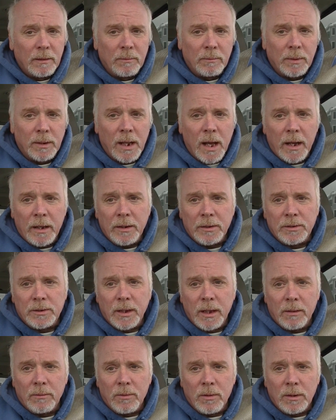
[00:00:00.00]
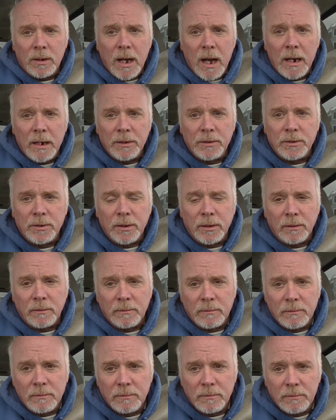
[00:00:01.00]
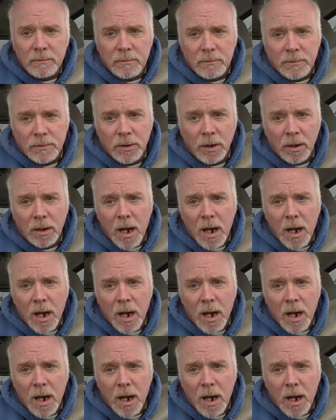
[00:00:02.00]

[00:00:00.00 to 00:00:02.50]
But now you're saying, well, Gunnison, you're